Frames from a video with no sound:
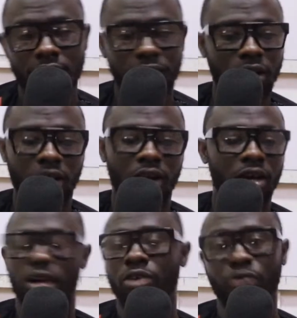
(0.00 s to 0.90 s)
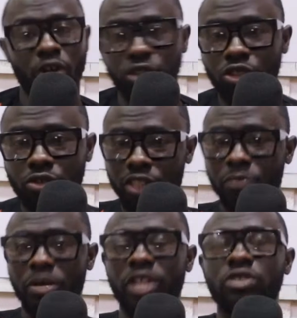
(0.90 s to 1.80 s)
uh, with all due
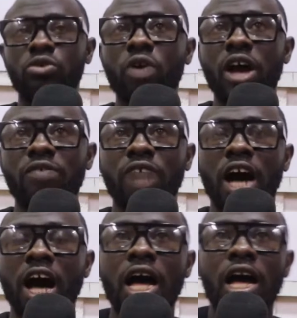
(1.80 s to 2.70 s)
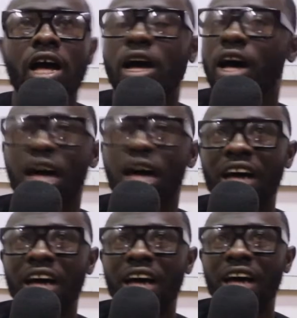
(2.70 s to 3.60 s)
respect, whoever,
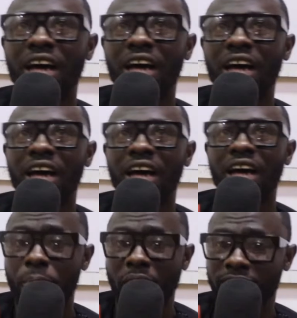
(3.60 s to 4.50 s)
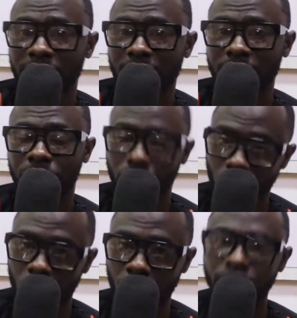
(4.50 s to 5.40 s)
uh, so you go and pass the exams.
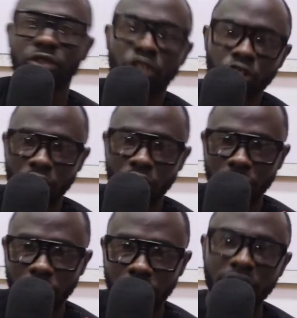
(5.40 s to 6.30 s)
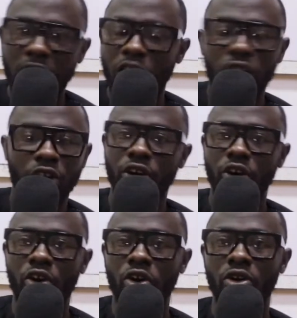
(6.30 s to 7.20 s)
No, you need to sit down on your
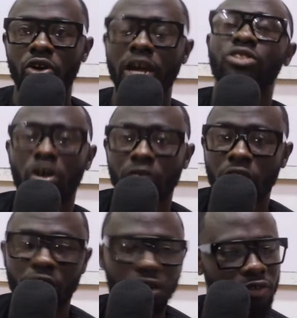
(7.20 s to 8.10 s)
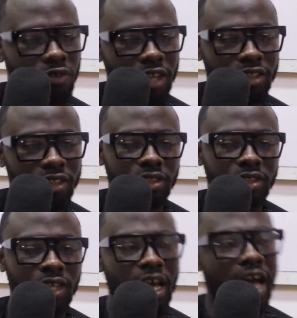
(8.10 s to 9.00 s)
own and solve a lot of questions.
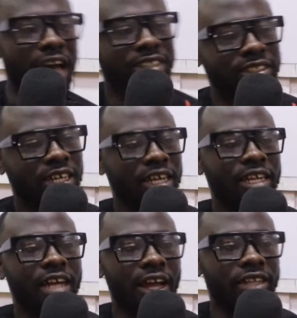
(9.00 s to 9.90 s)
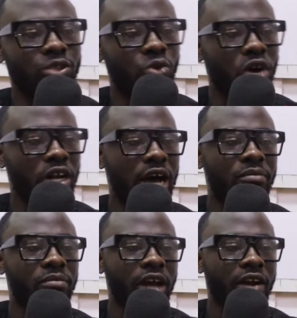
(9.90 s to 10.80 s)
And that is what I'm
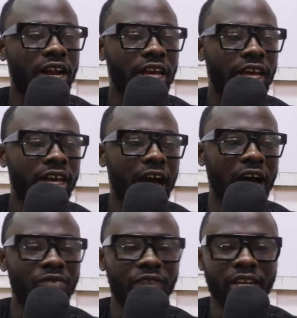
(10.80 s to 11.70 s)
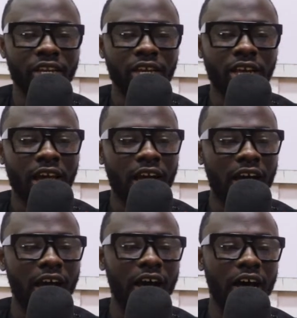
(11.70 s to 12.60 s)
currently having
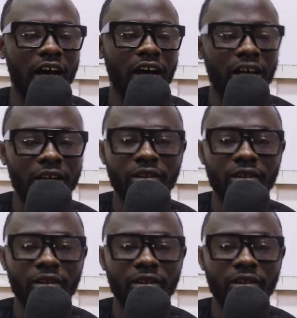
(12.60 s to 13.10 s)
uh,